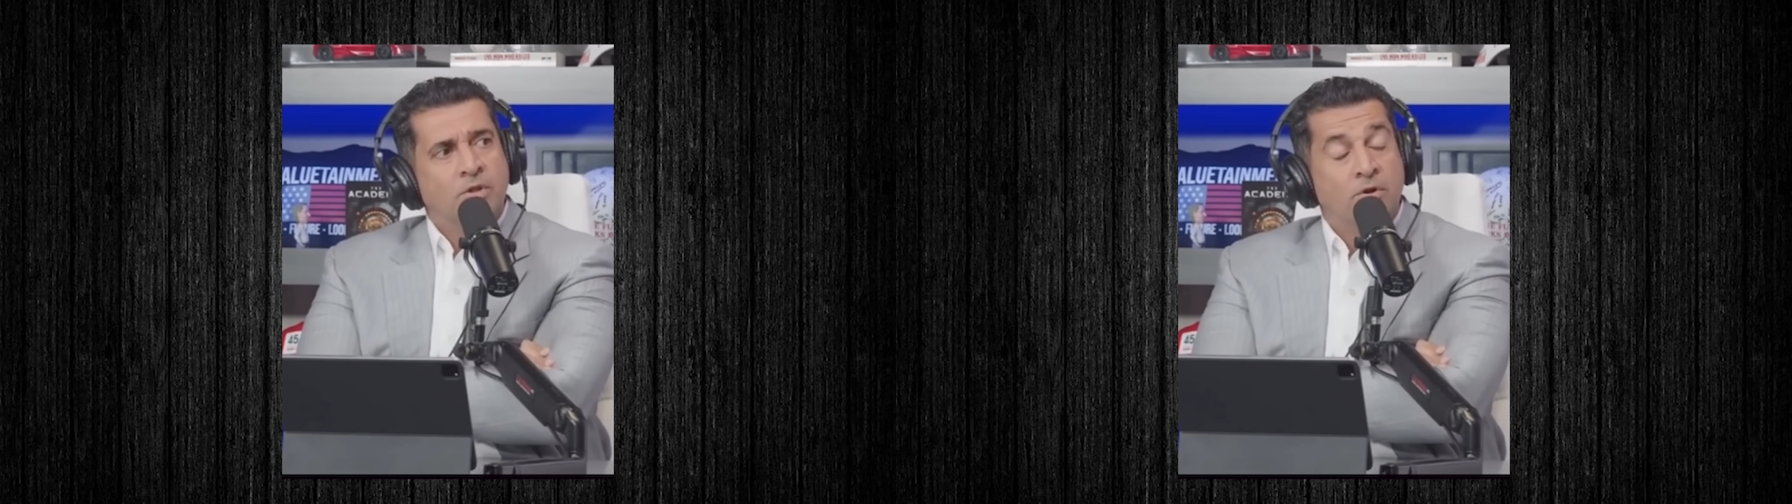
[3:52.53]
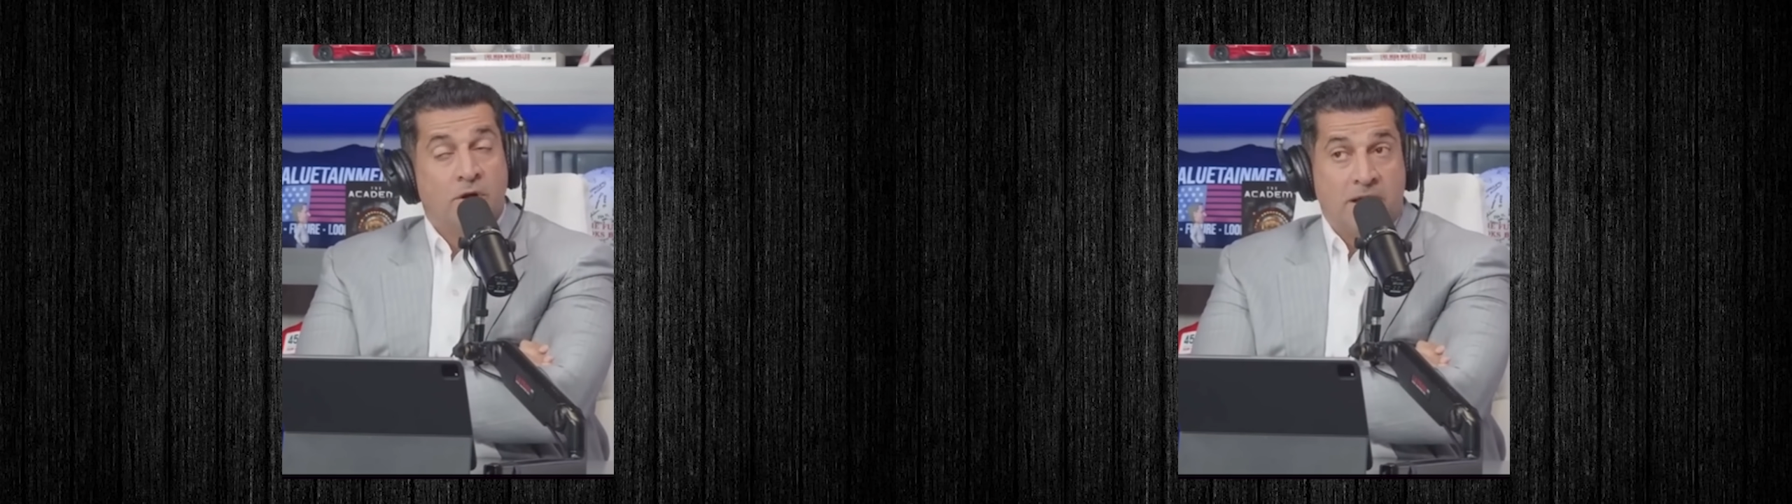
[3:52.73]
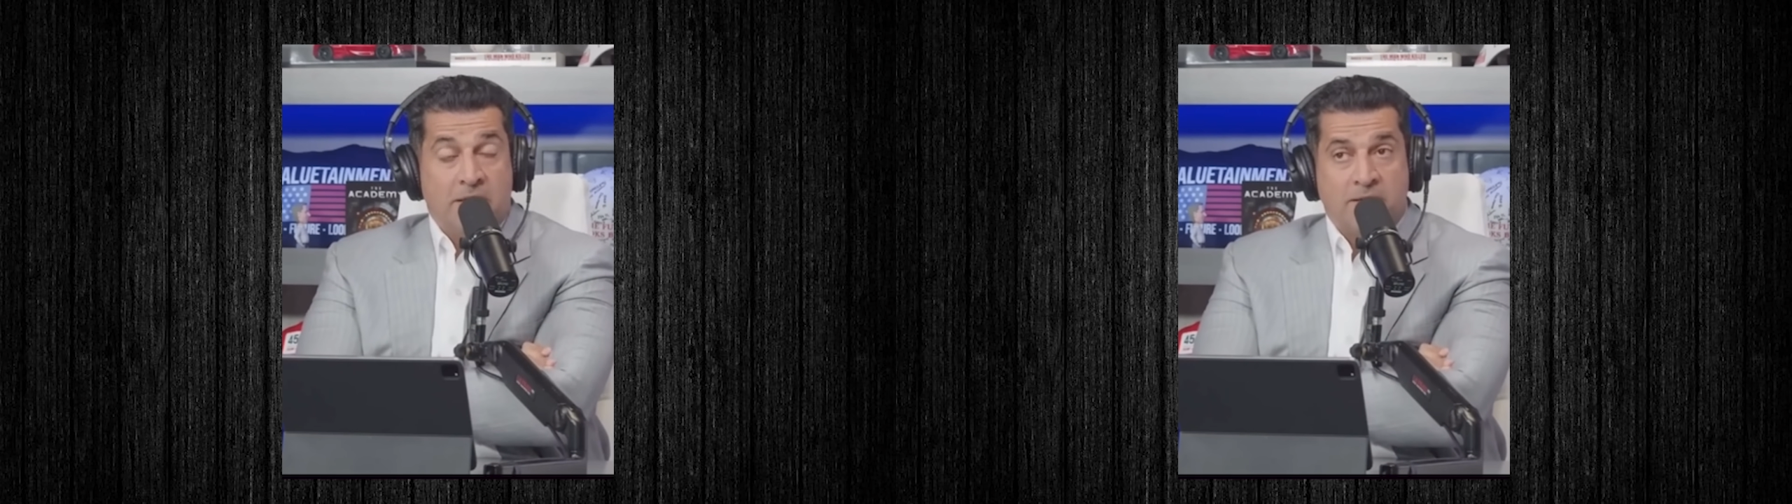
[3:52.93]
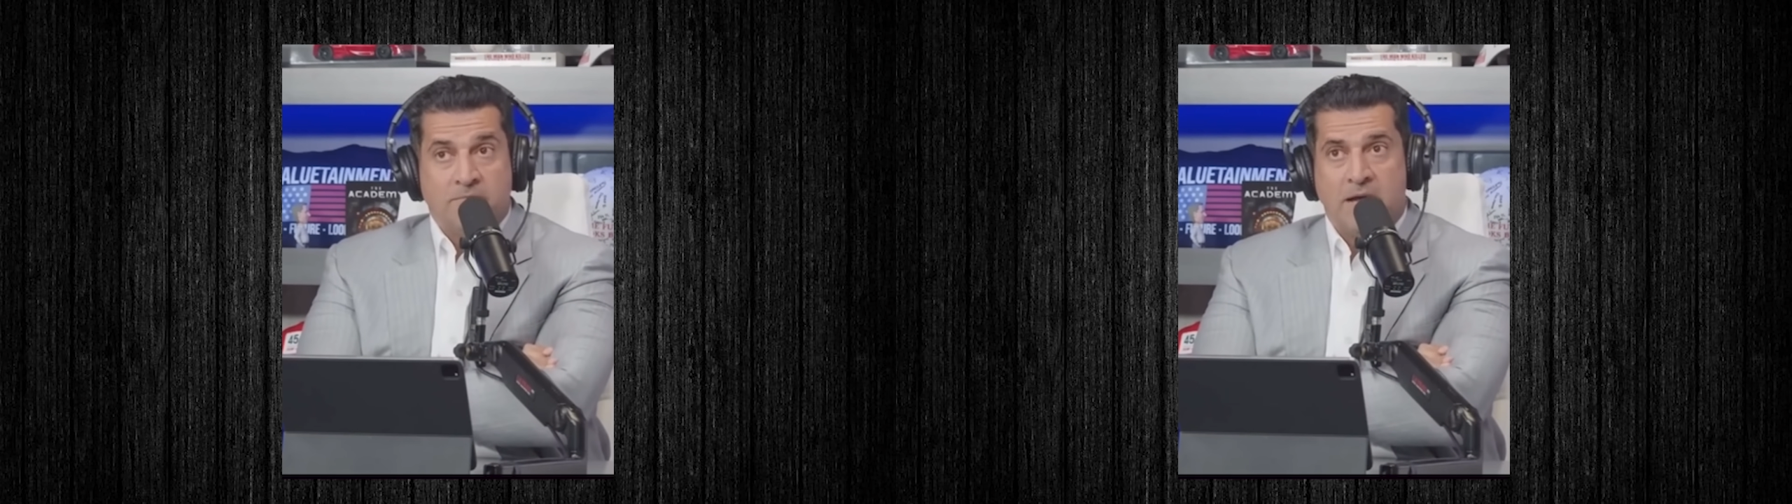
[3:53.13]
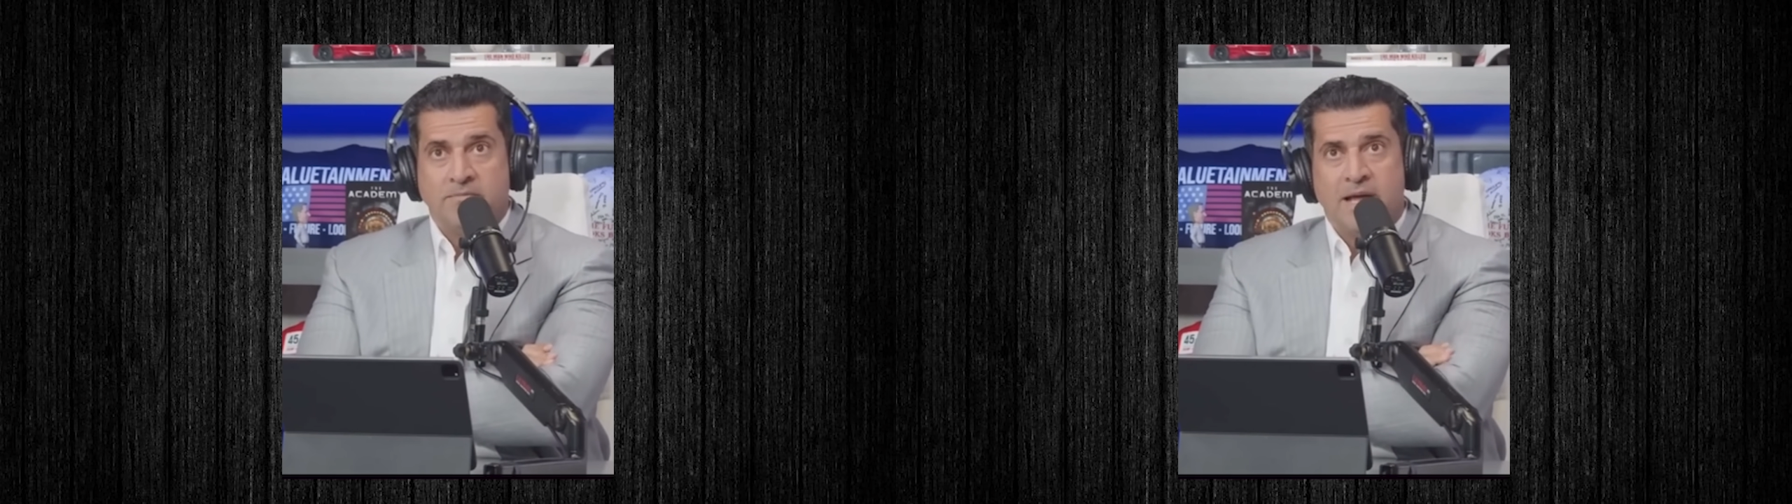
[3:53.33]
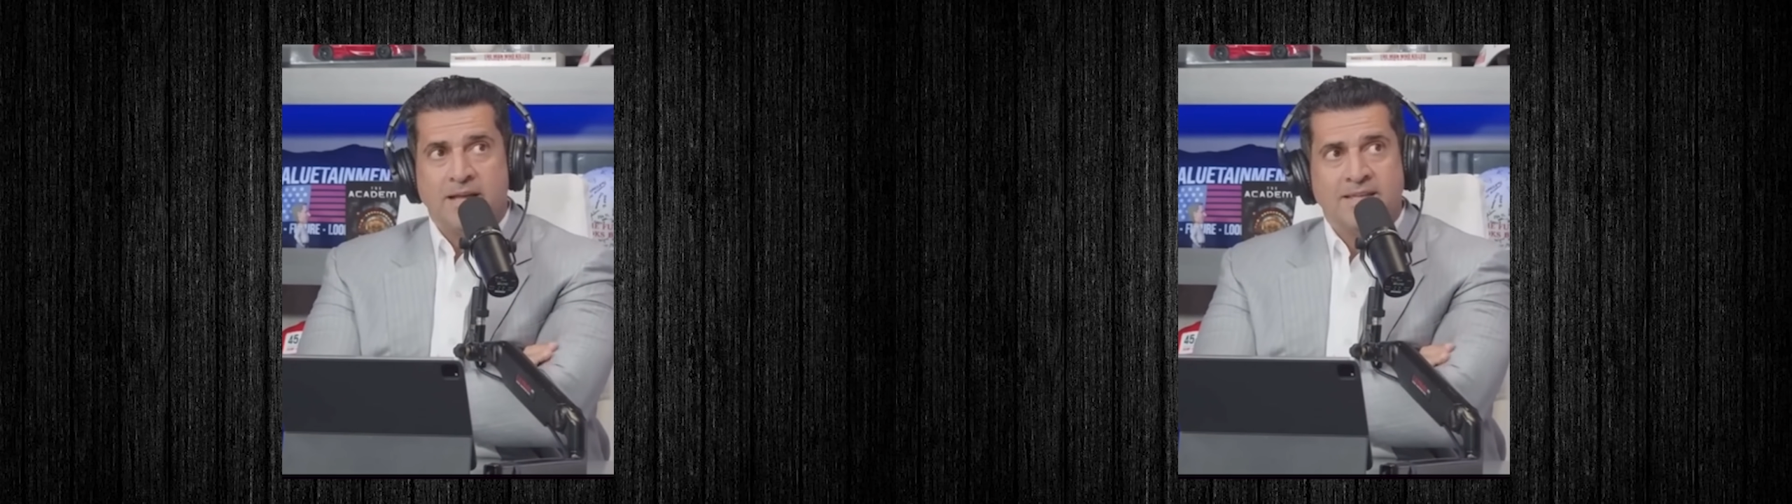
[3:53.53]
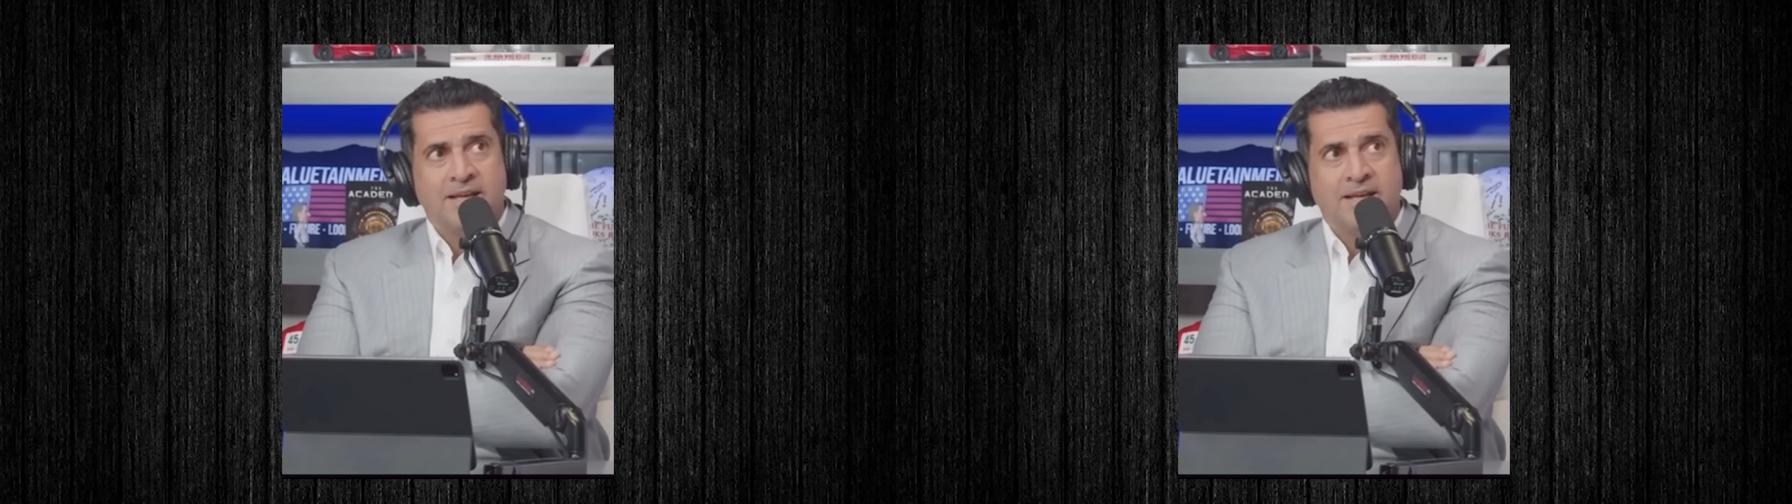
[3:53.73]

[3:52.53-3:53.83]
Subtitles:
No, I get it.